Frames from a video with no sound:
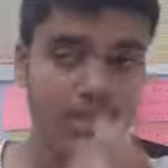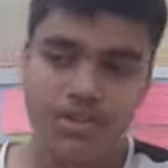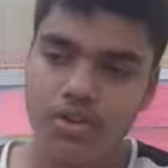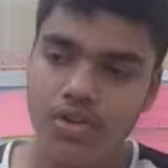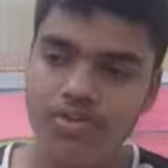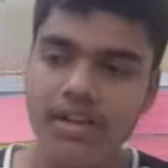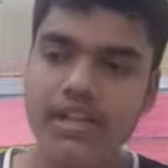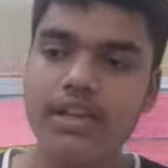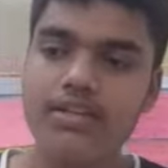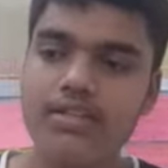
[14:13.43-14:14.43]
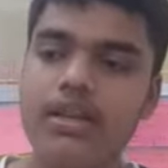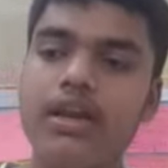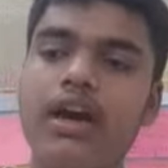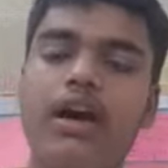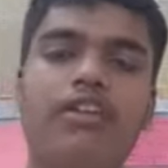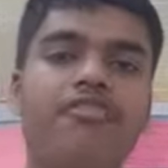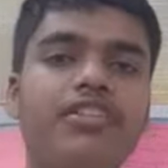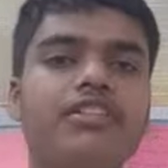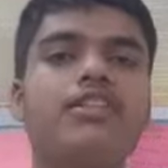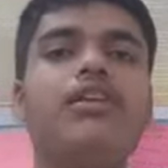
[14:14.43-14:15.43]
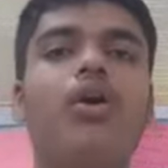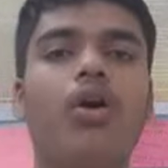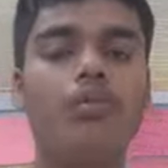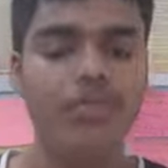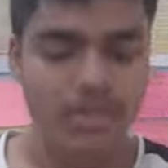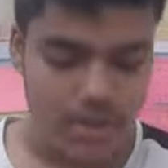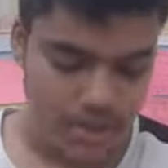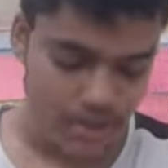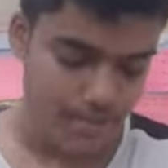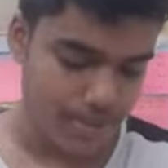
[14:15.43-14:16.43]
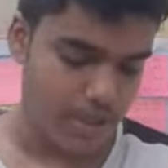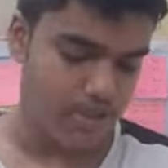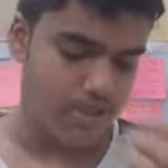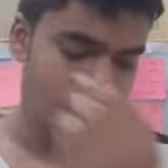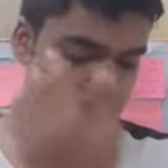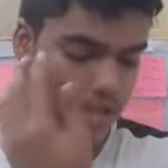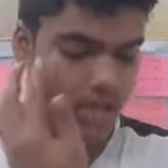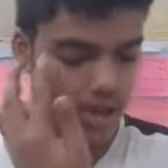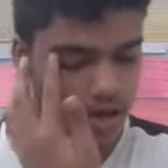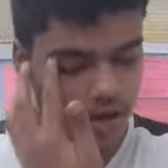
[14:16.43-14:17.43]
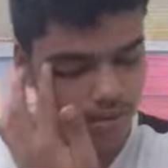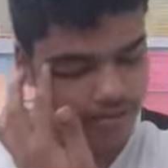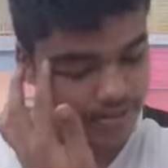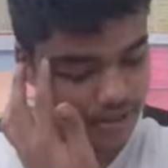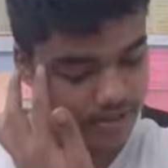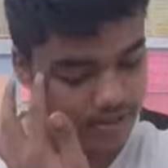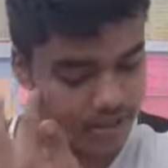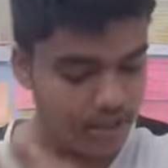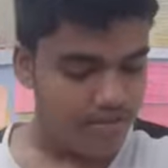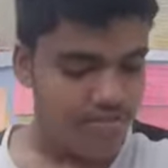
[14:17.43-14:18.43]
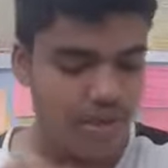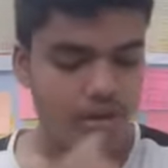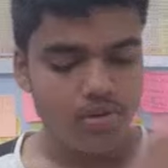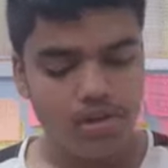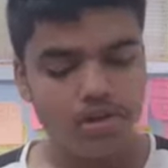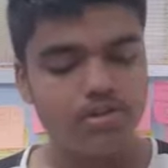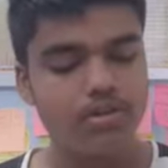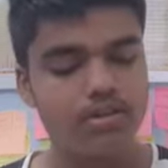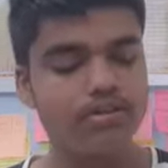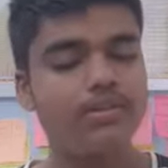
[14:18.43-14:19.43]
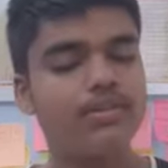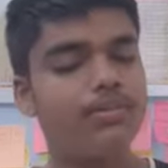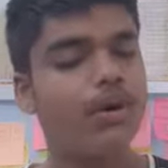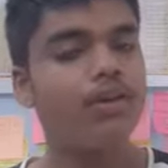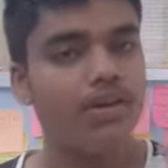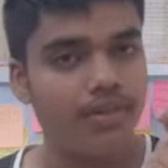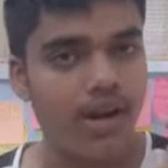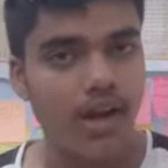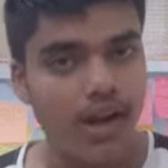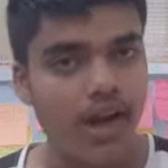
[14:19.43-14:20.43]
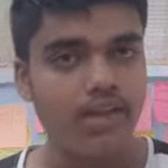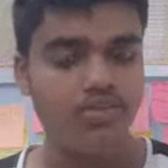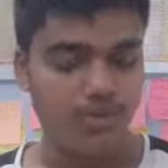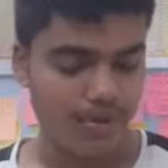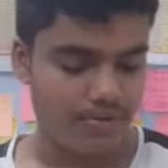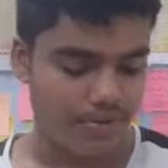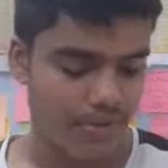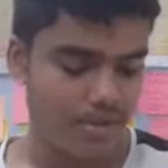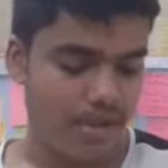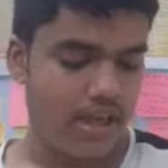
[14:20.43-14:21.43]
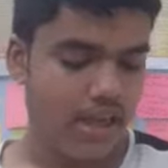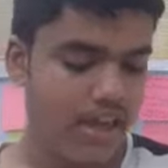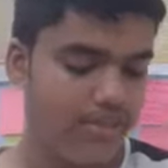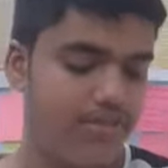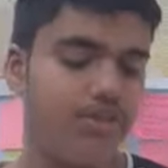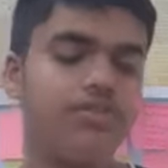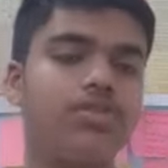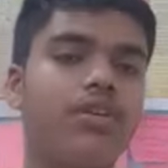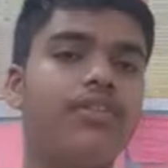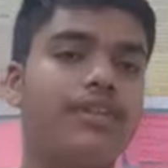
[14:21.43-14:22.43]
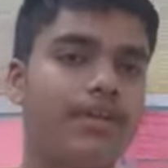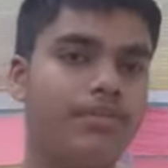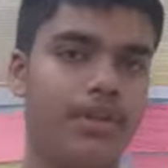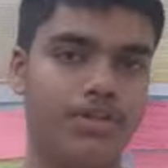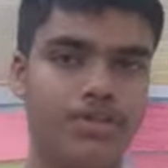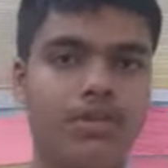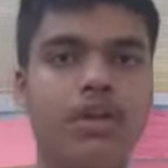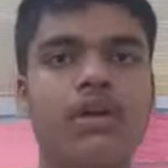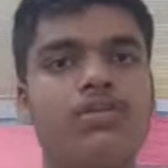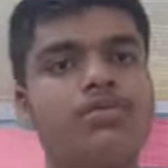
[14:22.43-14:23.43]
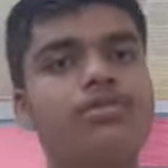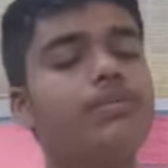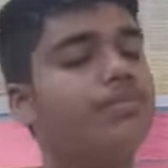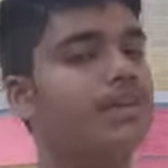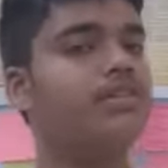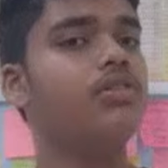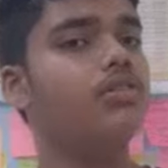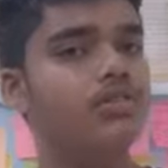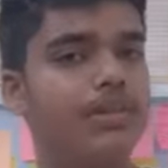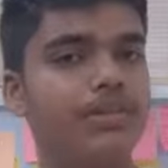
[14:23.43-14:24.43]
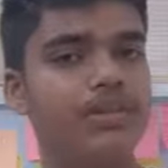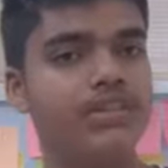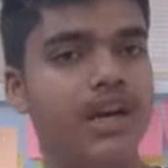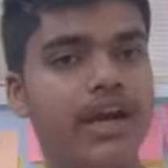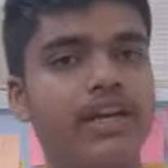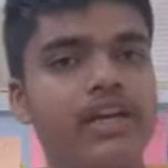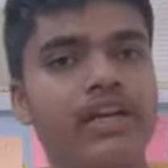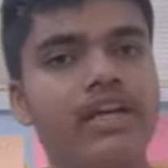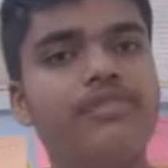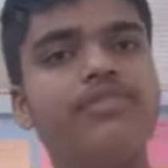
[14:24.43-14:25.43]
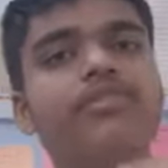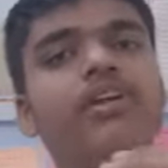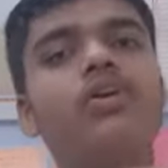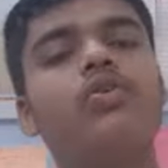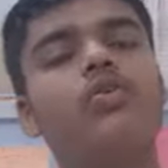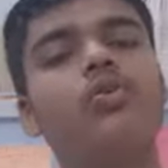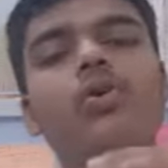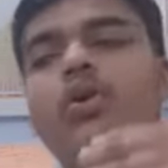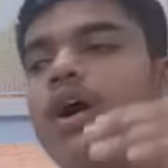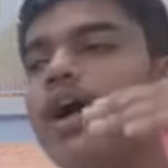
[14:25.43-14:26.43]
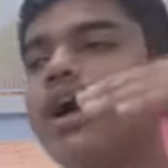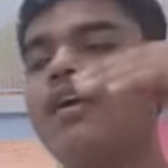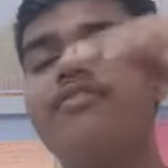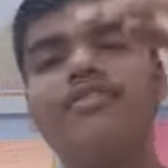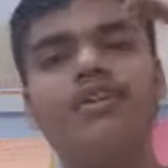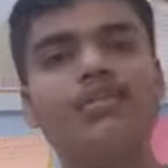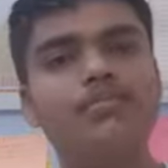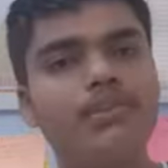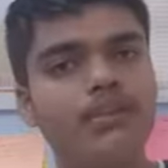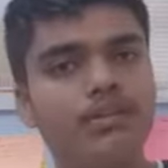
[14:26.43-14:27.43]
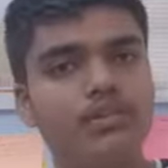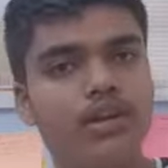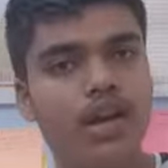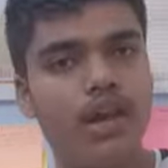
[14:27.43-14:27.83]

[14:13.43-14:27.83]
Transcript: of area is facing how much temperature. Now, my friends, we are going to discuss about our last topic, which is inversion of temperature. So the basic concept is that if you will go above the